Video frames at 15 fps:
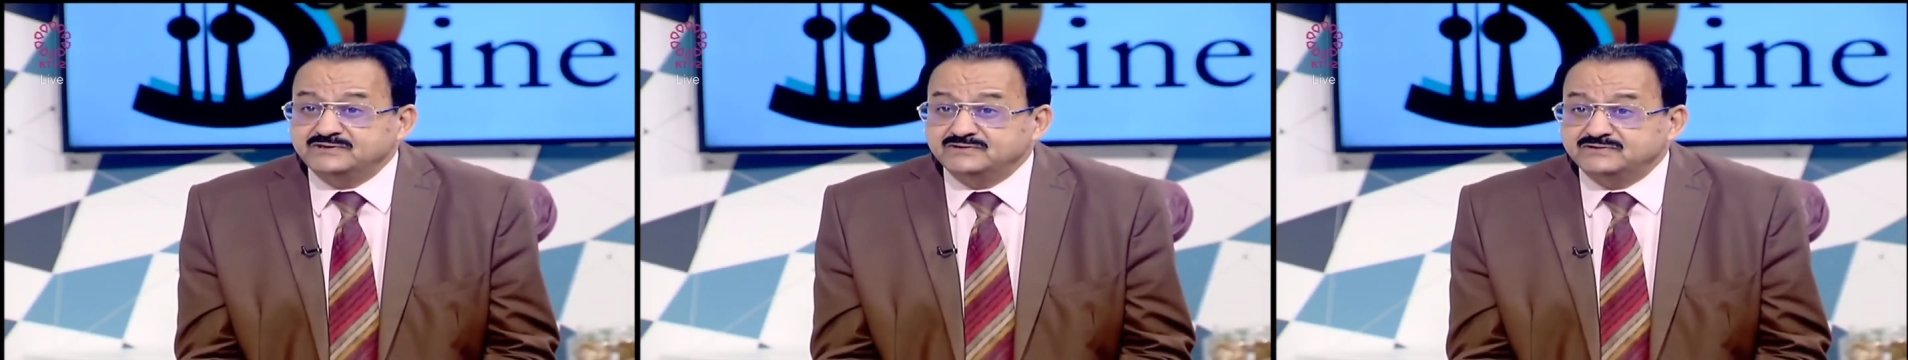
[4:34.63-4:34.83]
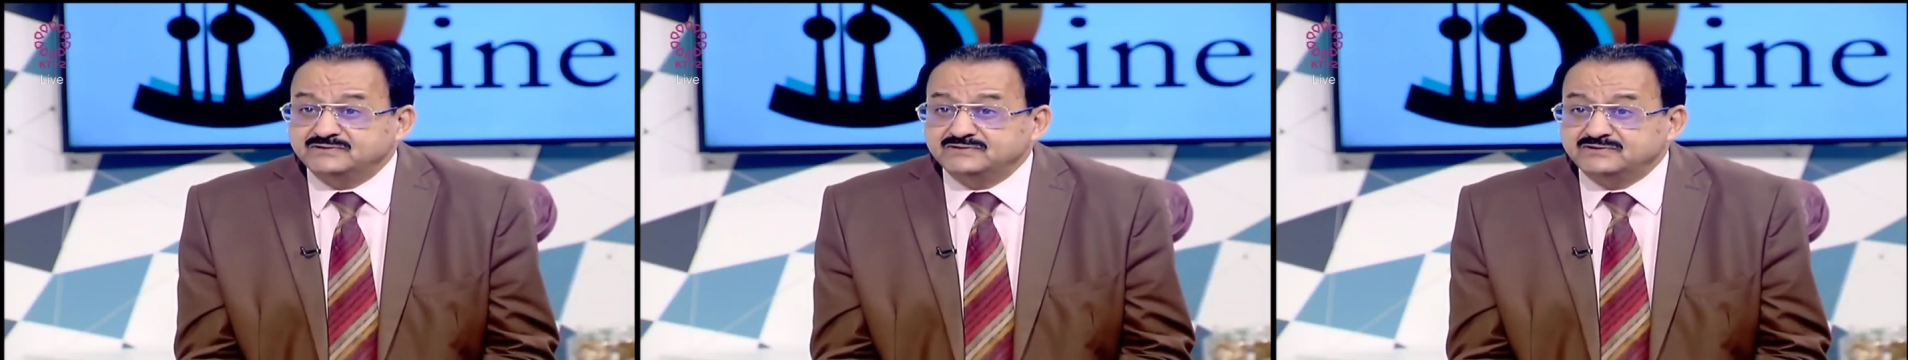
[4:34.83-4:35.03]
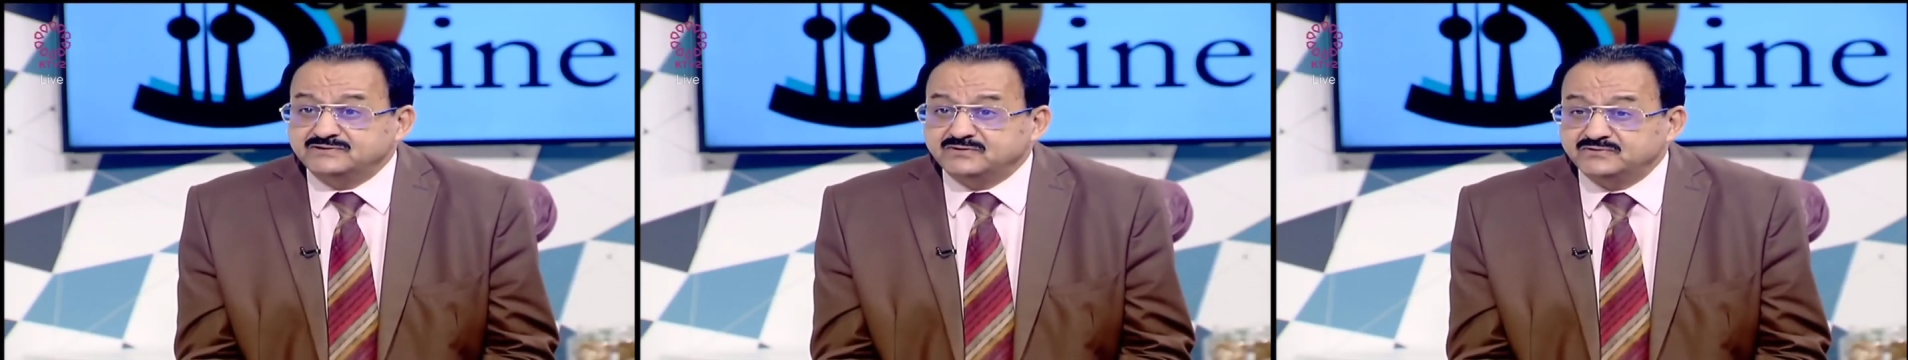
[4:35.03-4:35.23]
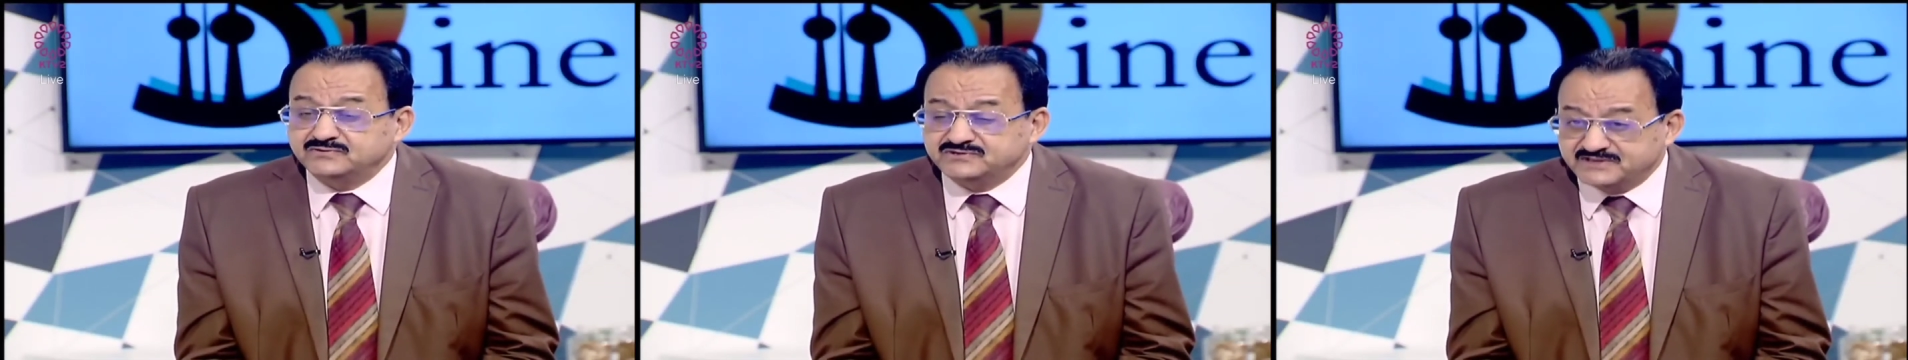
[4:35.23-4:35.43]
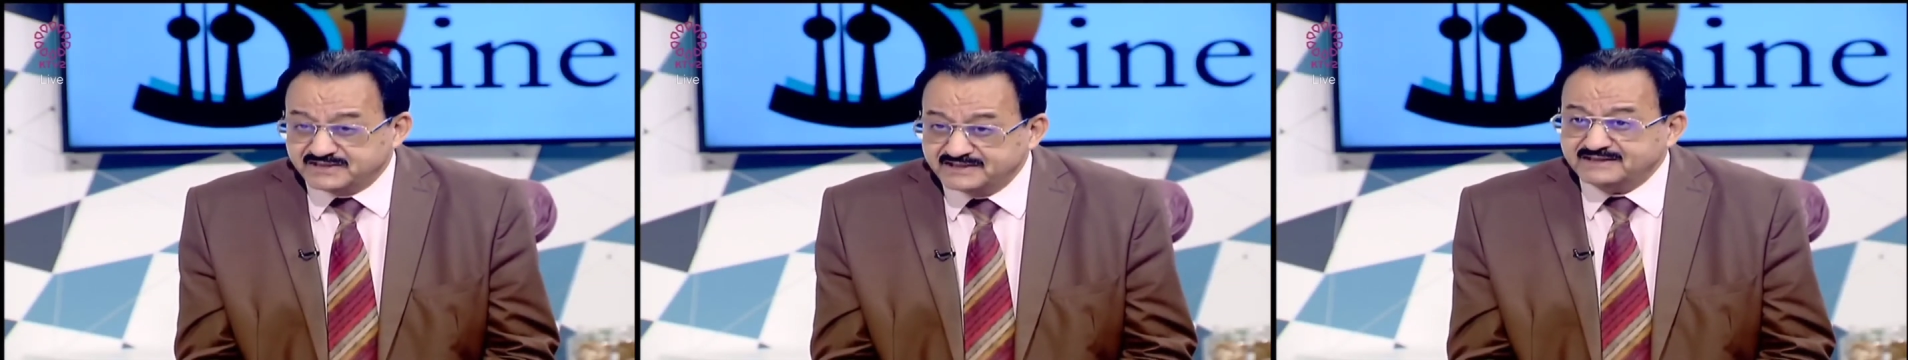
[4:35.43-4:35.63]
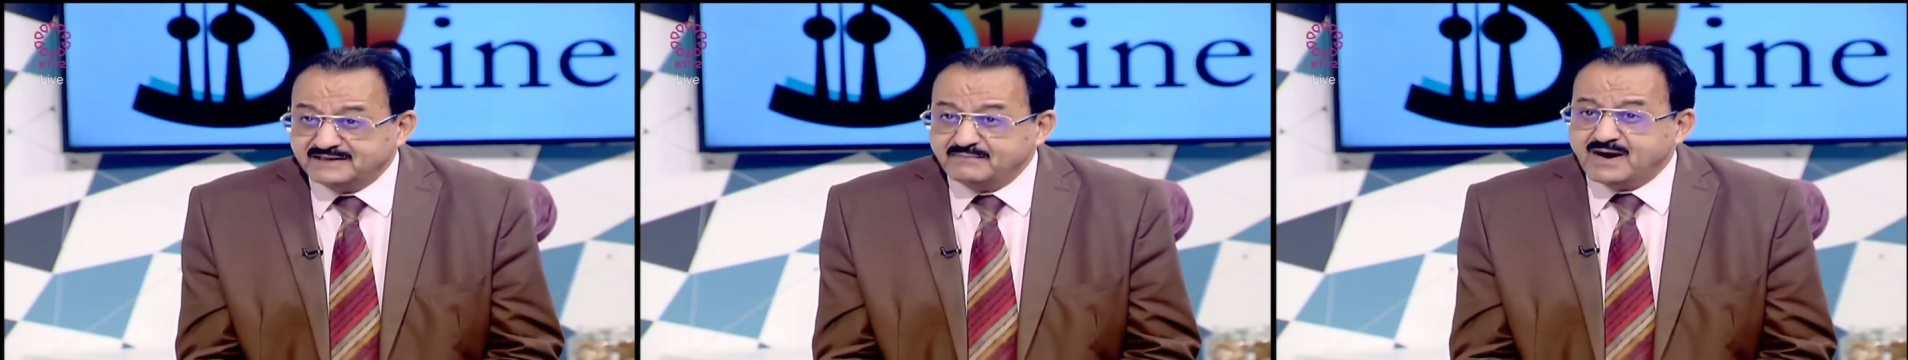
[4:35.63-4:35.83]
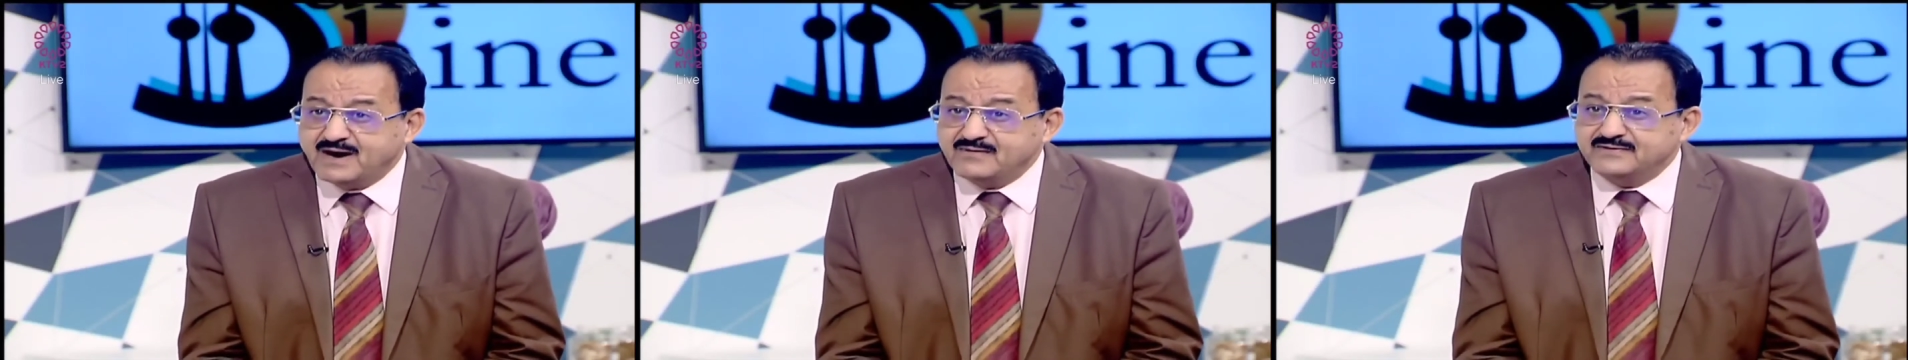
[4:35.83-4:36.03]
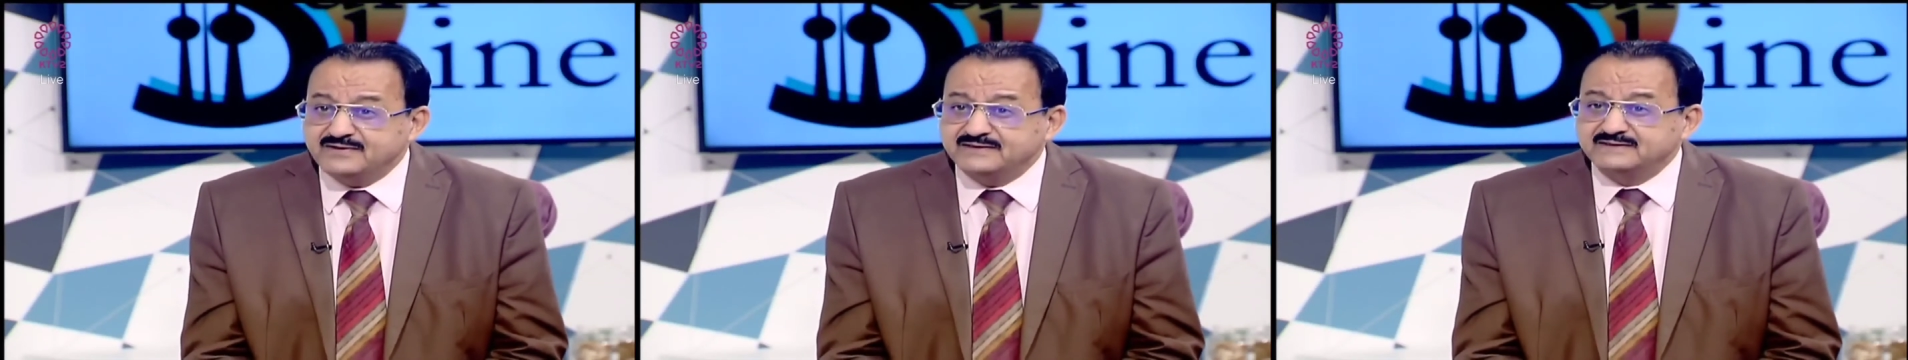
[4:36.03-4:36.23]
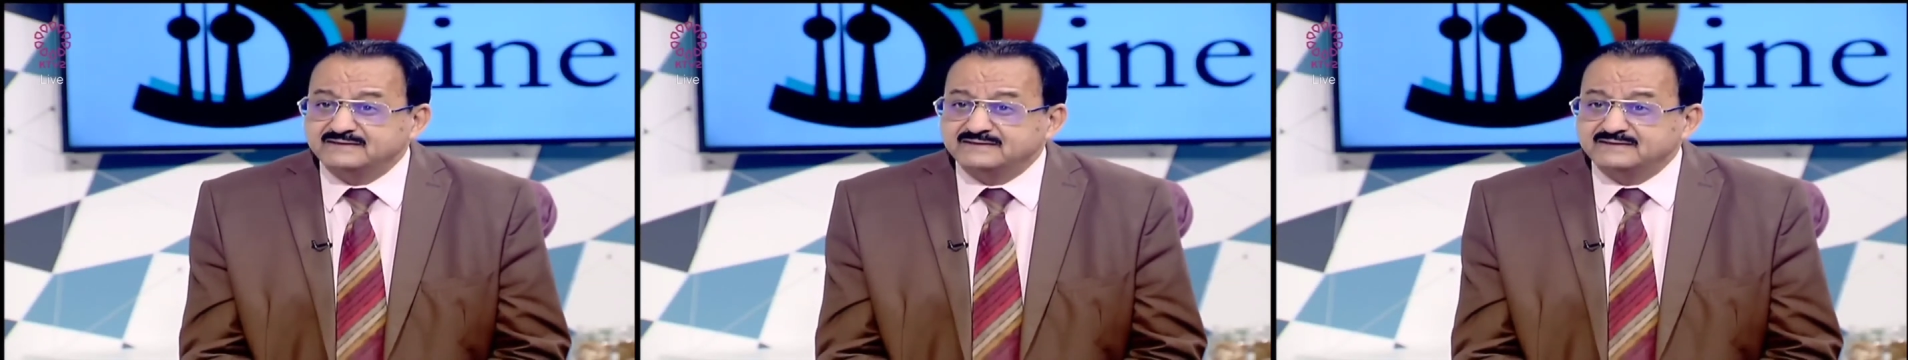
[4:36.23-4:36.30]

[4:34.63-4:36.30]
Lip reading: should concern about it?